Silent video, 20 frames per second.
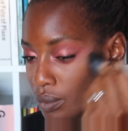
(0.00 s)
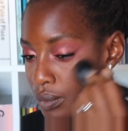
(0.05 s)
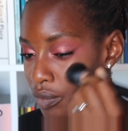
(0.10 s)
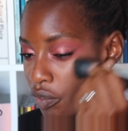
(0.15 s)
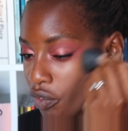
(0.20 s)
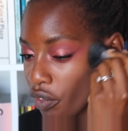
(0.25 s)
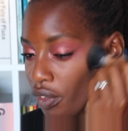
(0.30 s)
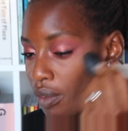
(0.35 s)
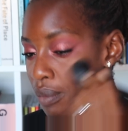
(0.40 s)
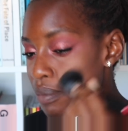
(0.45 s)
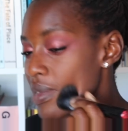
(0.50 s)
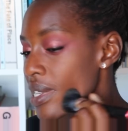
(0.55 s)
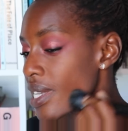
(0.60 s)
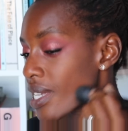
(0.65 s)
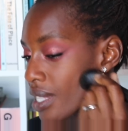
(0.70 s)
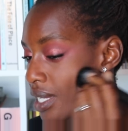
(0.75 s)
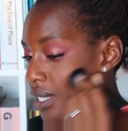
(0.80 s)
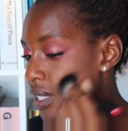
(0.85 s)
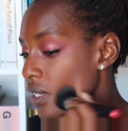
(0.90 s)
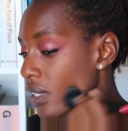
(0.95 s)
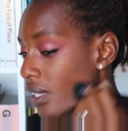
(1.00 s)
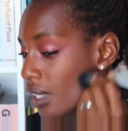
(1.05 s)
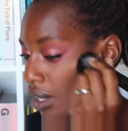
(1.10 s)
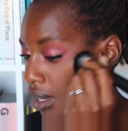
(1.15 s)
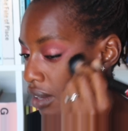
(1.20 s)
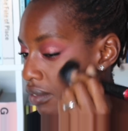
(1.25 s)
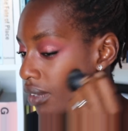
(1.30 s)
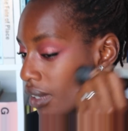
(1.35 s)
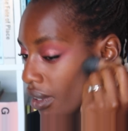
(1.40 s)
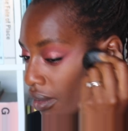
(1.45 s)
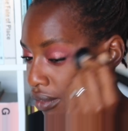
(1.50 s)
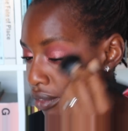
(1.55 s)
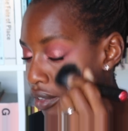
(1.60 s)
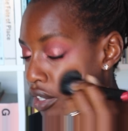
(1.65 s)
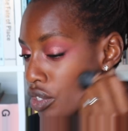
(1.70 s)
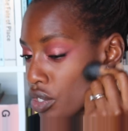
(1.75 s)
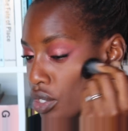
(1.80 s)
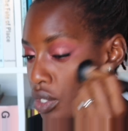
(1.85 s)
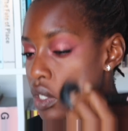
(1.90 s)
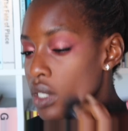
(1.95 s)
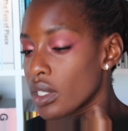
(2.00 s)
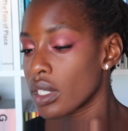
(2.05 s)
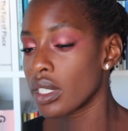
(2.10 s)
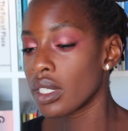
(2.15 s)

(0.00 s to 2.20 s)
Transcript: And for me, this is enough coverage.